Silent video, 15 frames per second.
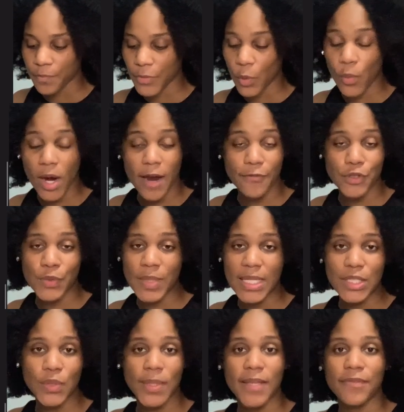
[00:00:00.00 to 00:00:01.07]
wherever you need
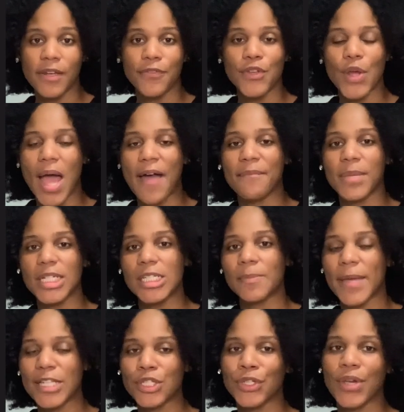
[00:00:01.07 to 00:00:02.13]
to. Even if you don't have much
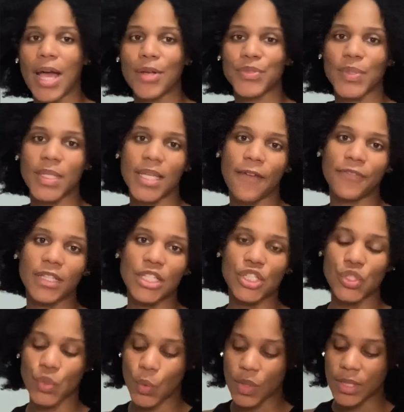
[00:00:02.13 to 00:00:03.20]
space in your house, you can definitely
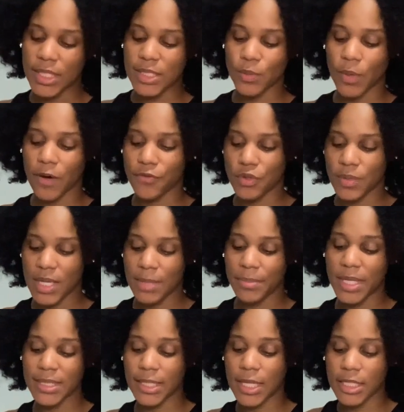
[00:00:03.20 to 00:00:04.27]
store this wherever you need
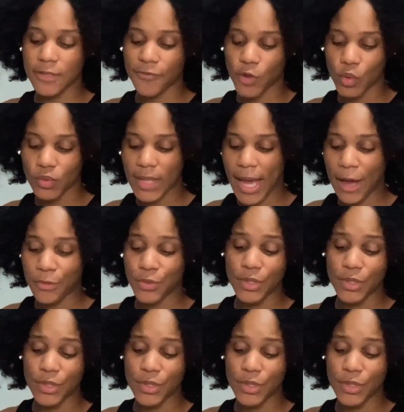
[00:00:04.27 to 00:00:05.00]
because it does fold down.